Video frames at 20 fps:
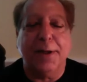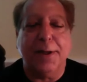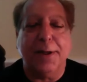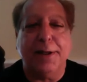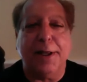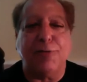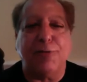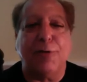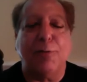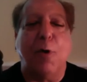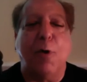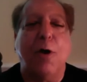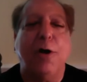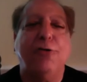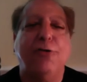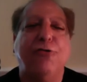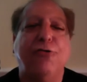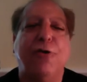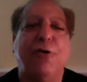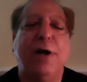There's a
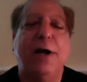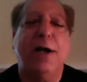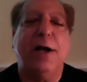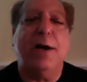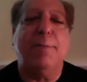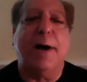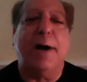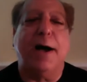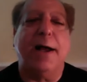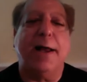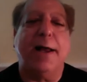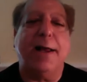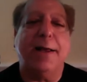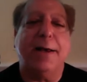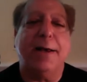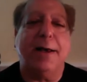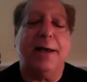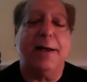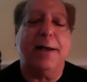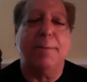monastery
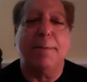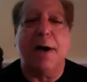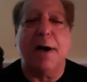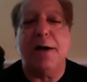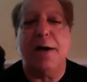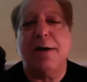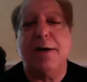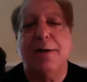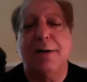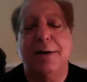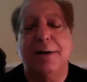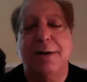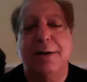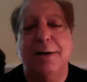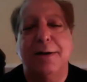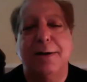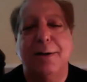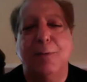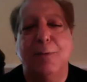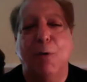nearby and a monk
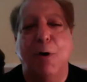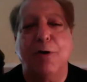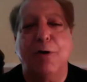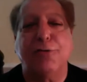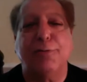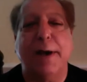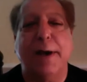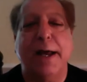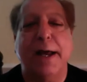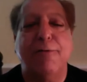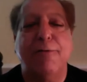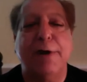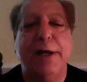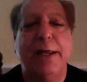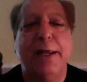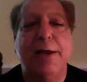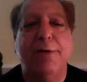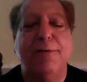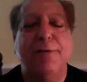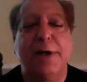walks by
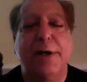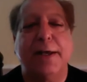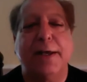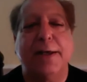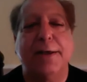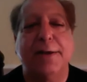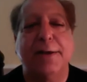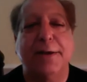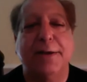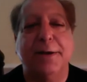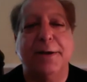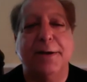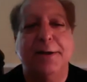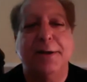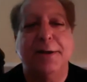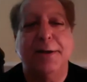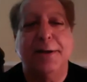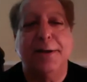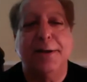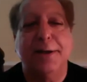every evening.
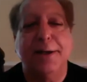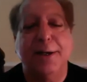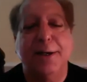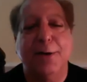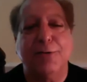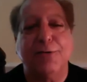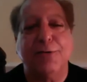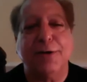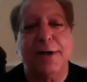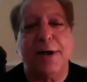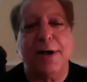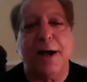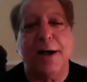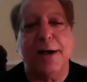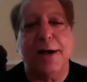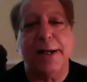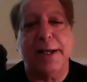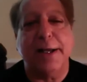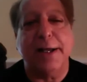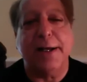He looks at
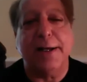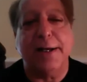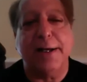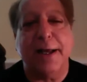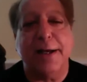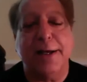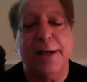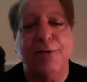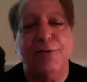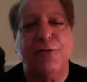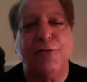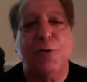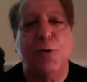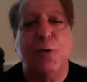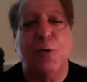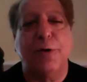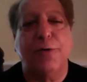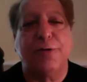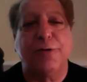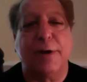Kaldi and he
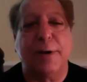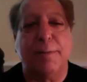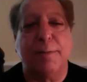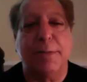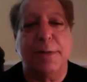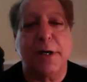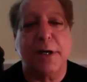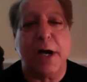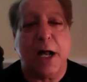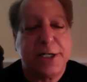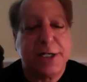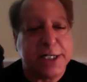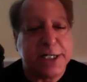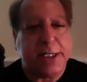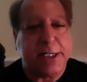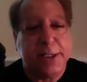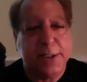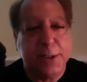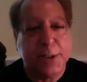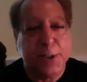scolds him.
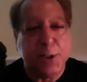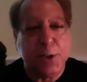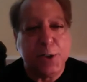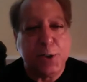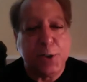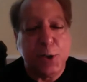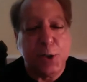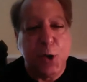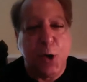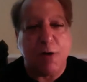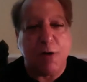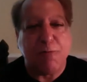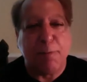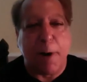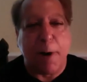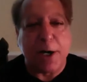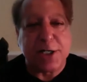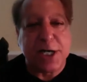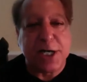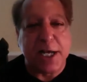"Kaldi, you
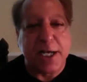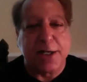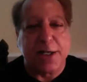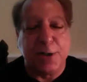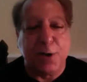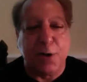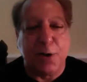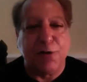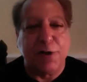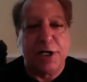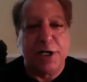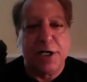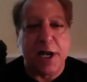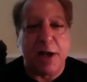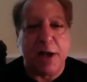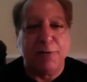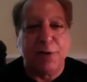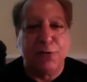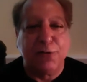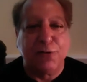have partaken of the
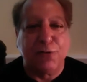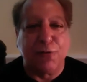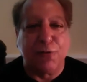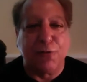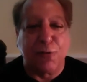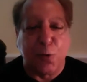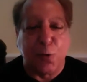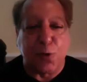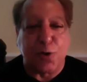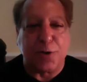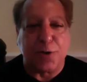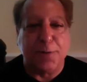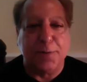devil's fruit."